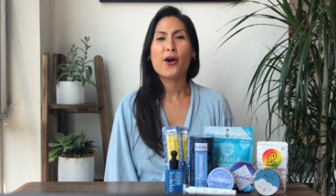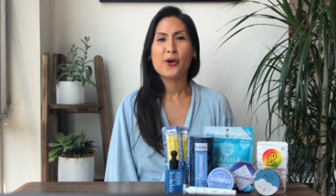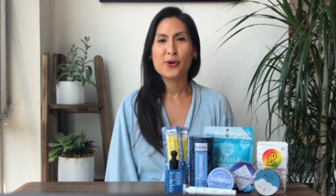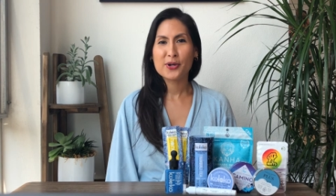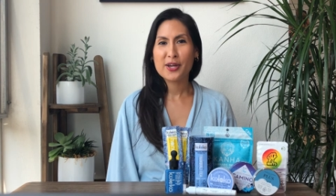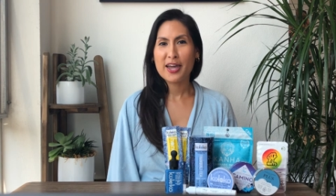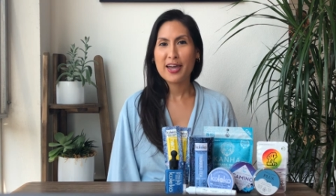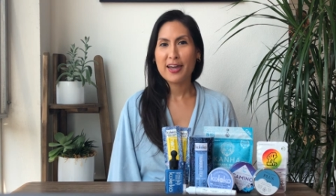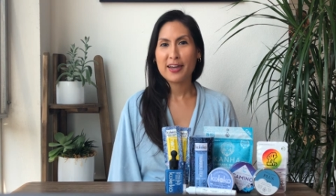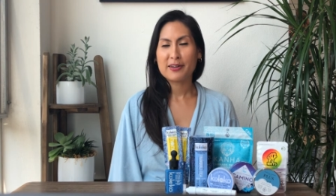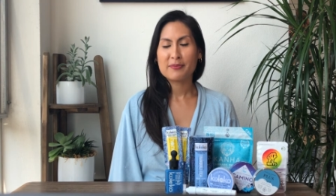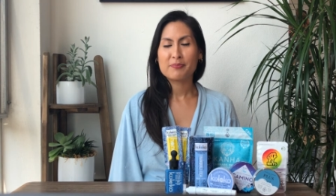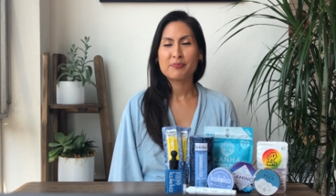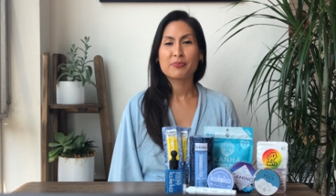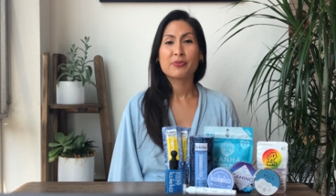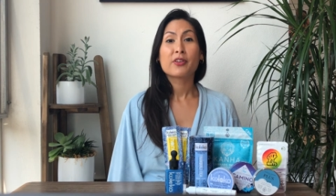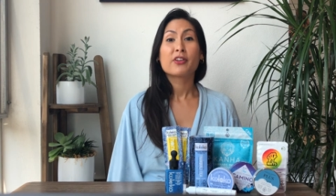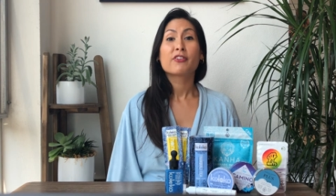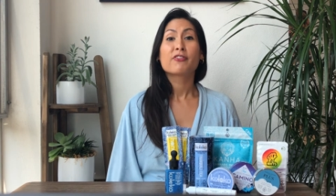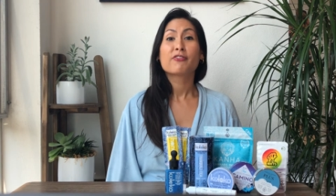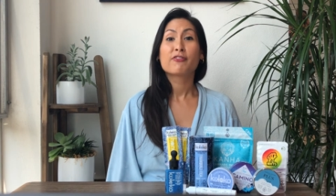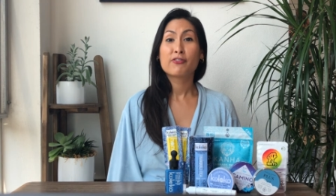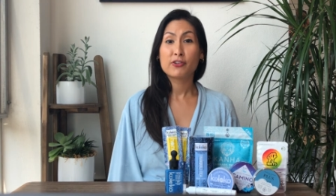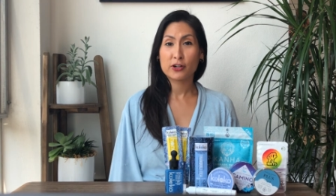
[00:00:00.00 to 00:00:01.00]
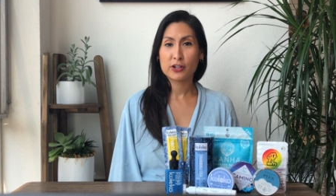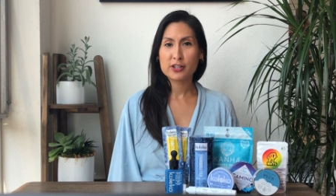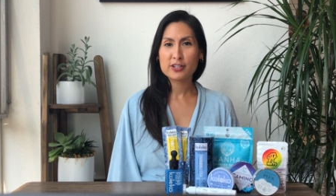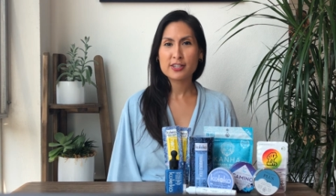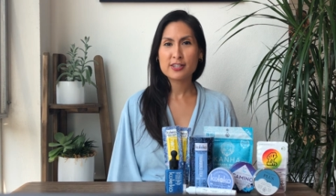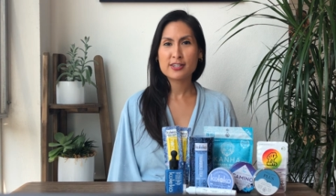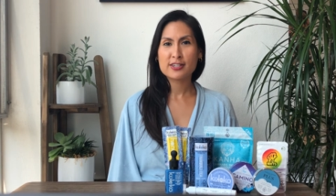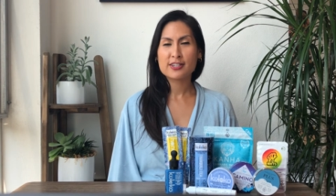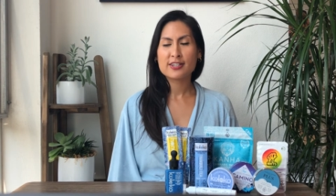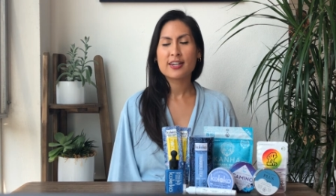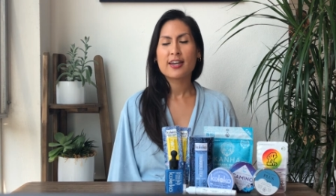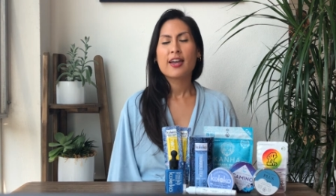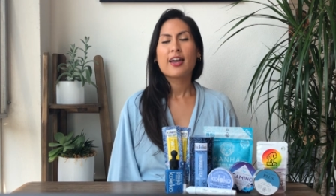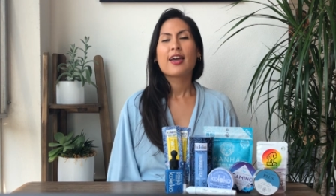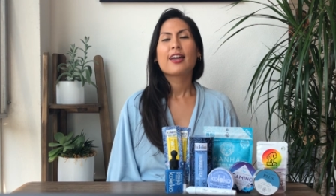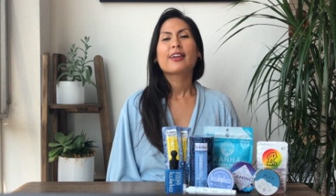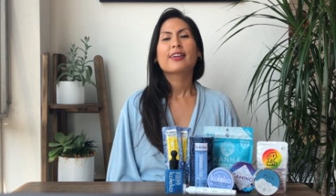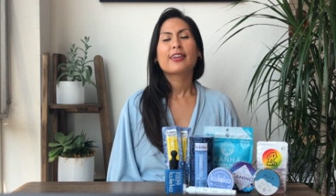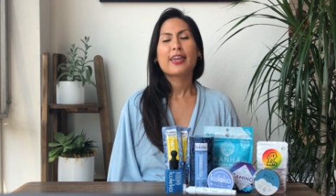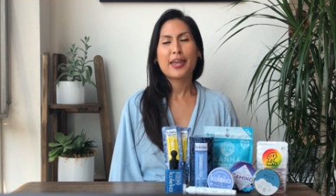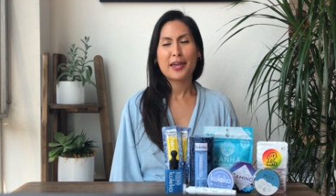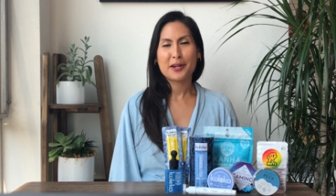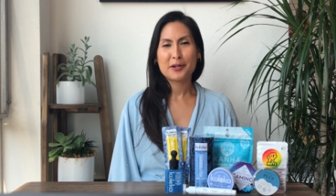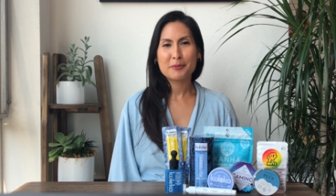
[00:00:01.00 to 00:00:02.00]
Okay, first,
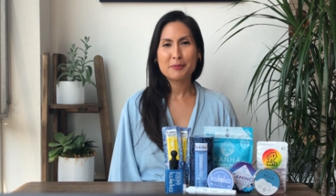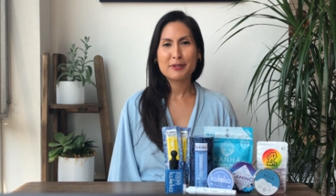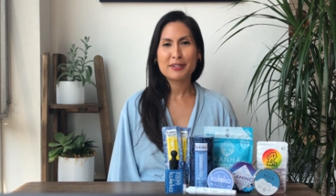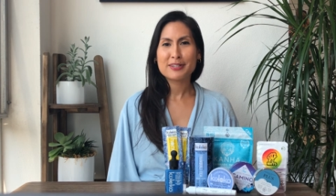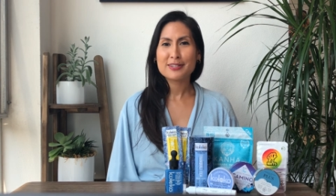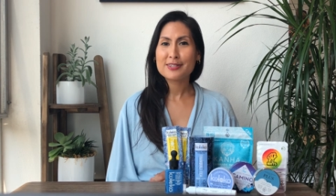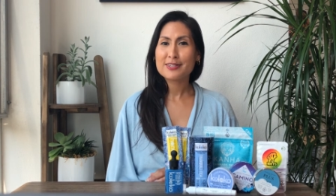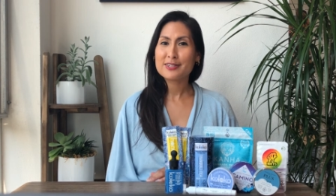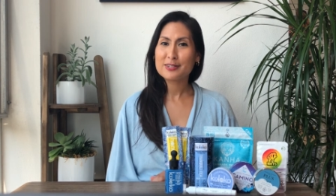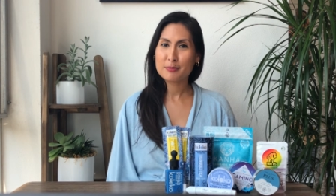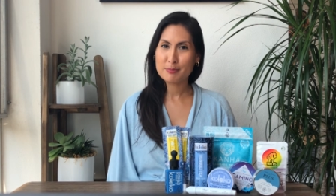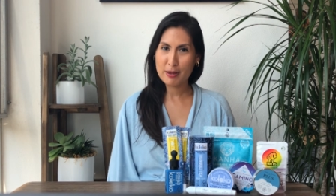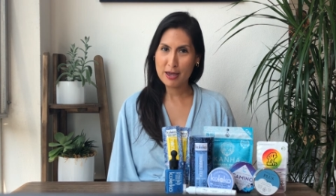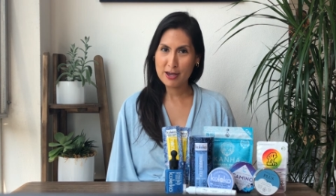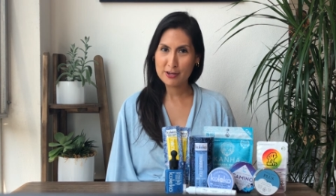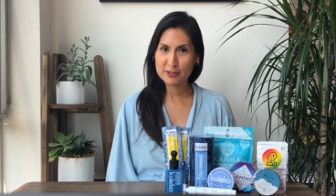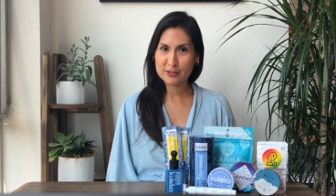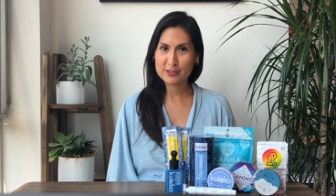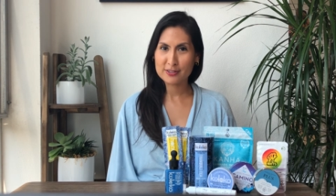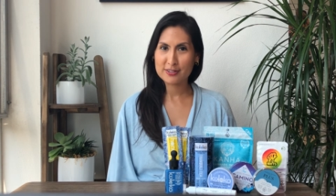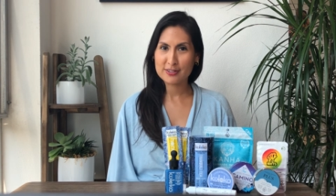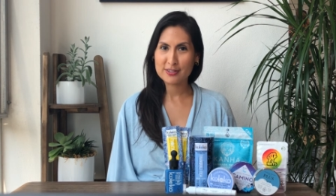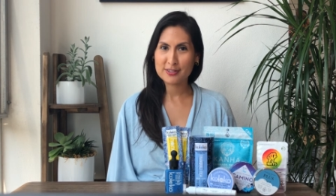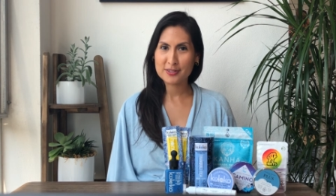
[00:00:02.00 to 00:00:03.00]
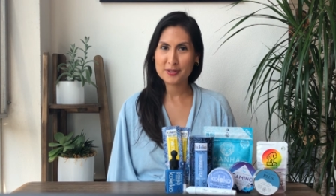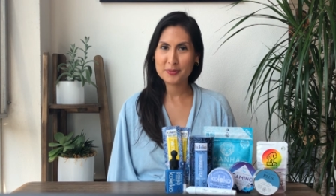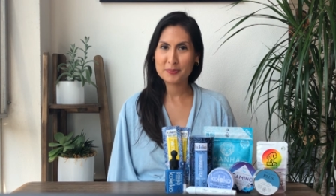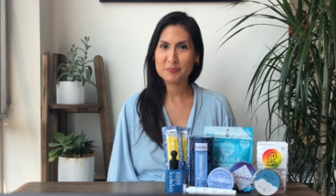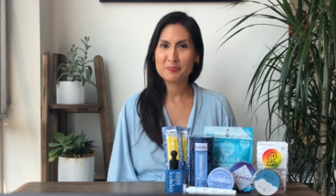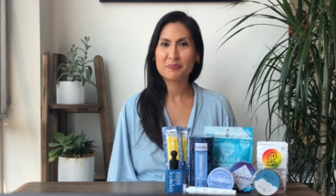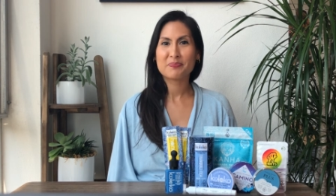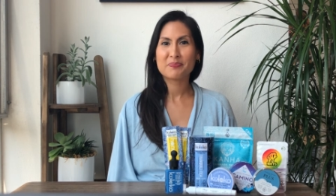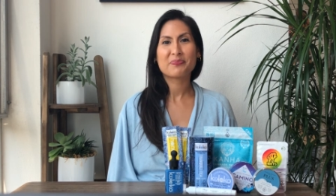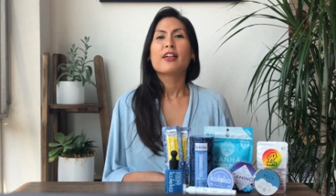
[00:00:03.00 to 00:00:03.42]
cannabis smells.